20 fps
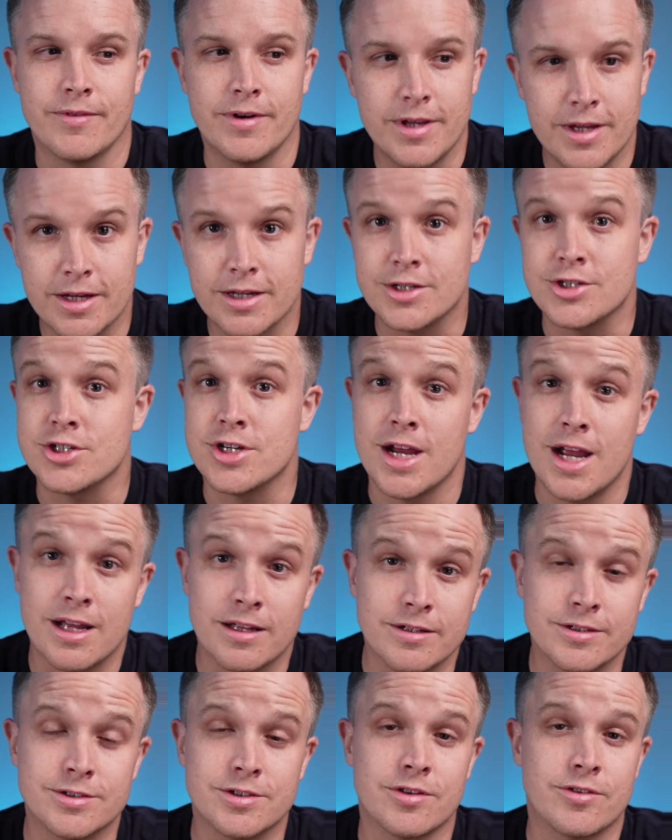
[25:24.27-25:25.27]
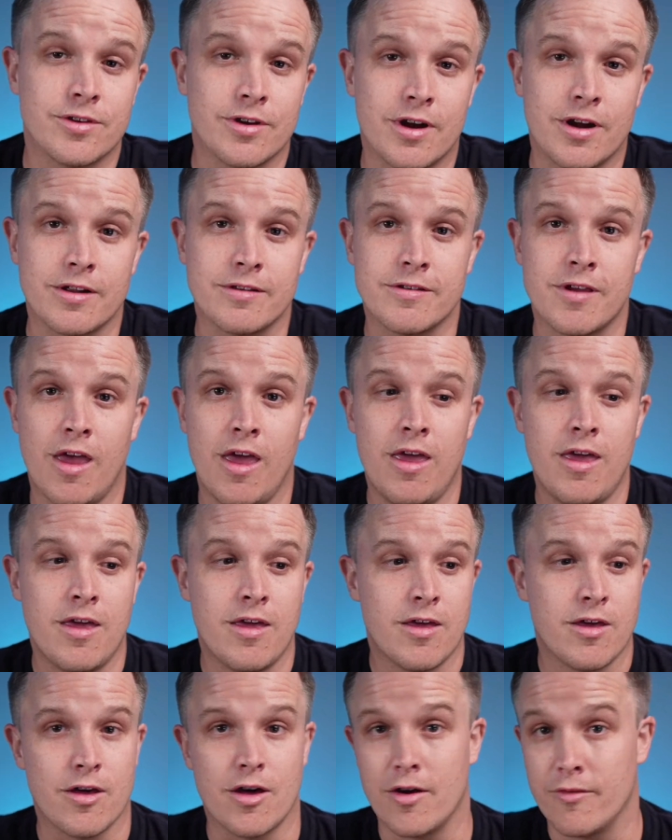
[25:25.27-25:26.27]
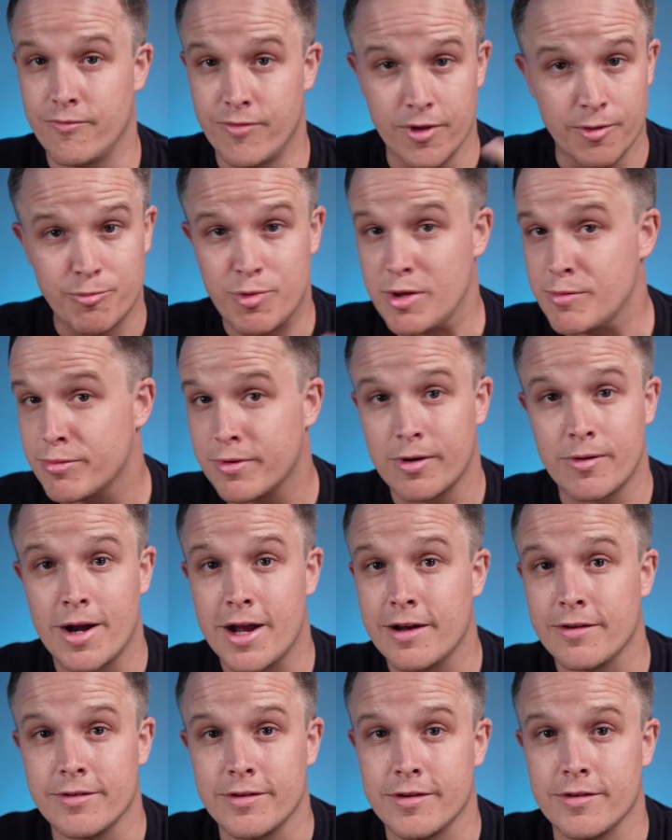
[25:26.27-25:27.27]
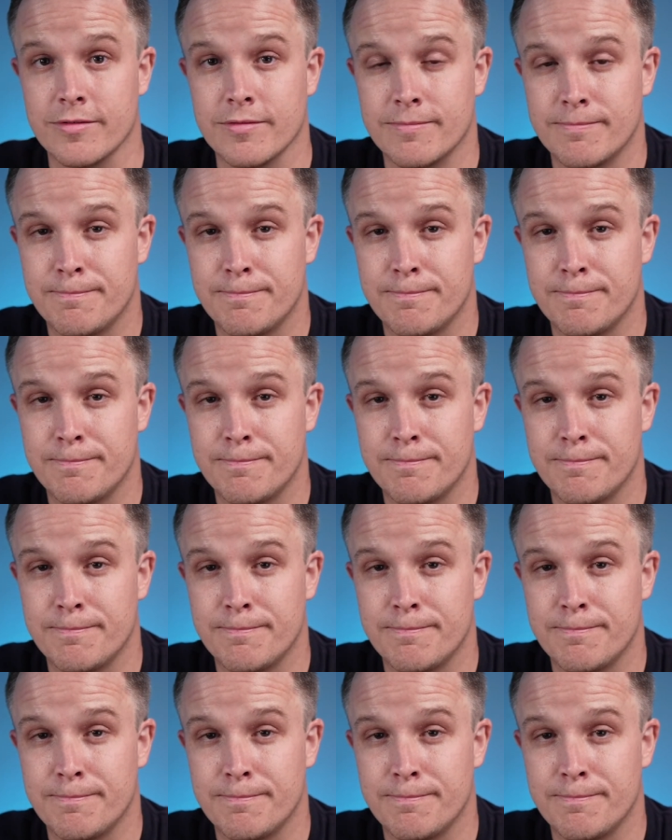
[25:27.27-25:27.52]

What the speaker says: are you going to challenge the thoughts of the people around you?